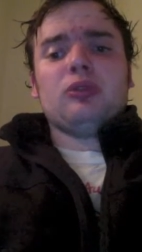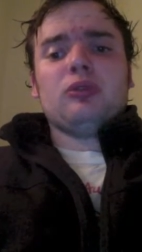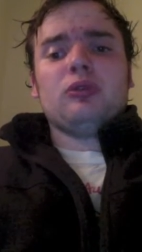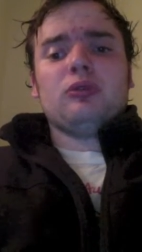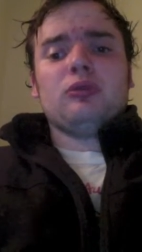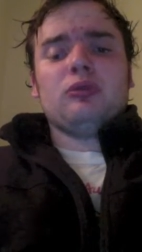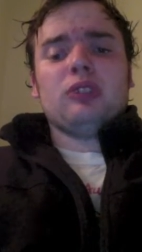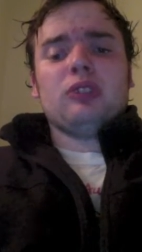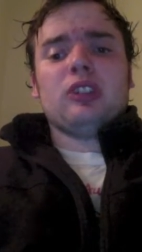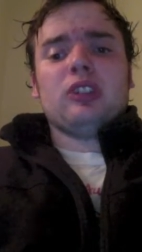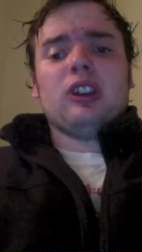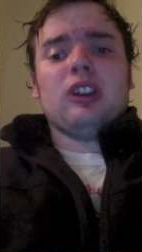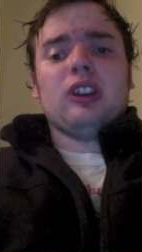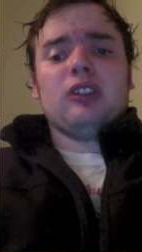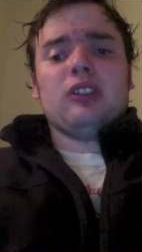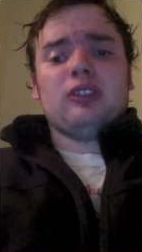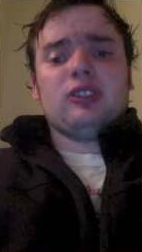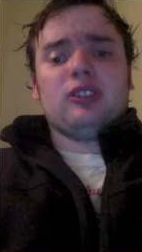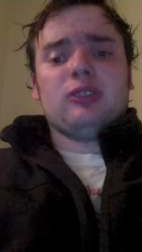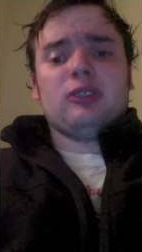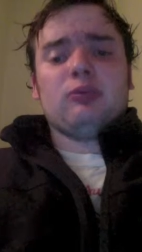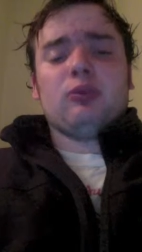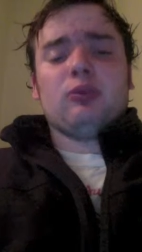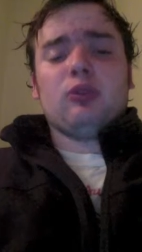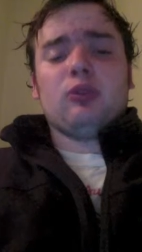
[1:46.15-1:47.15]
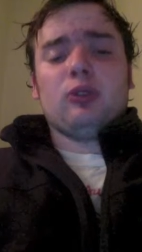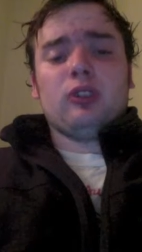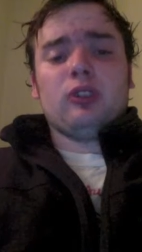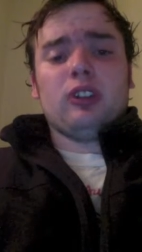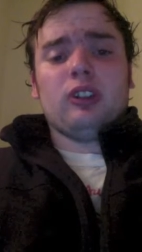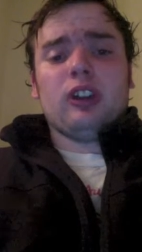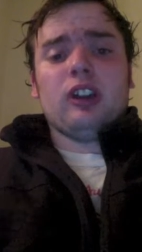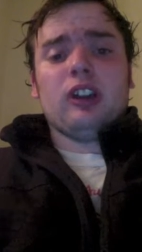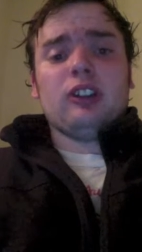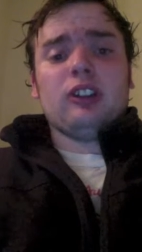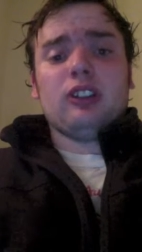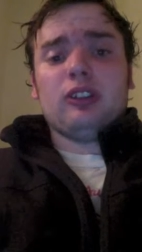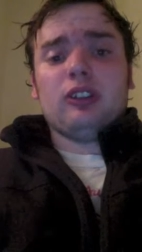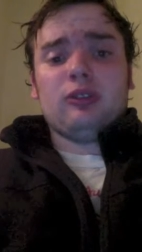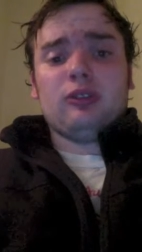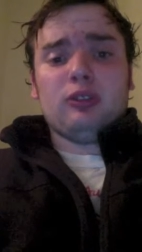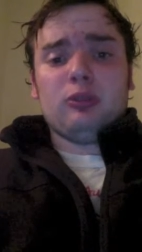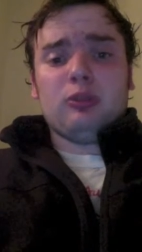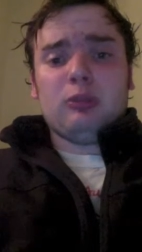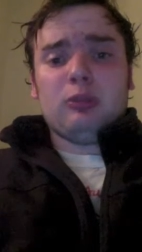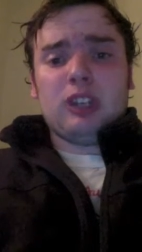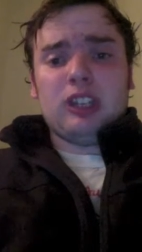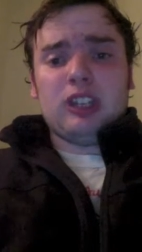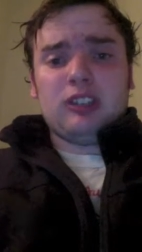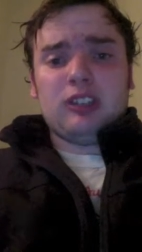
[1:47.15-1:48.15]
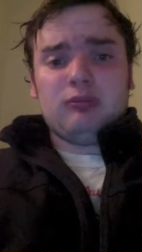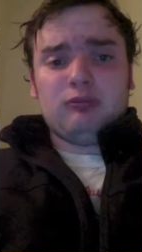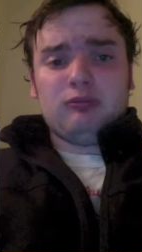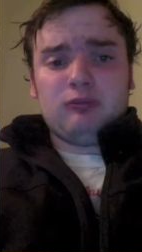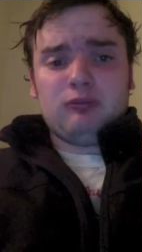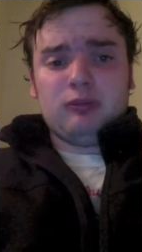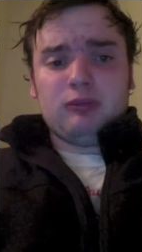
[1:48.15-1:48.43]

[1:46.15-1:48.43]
without his support. I love you, man.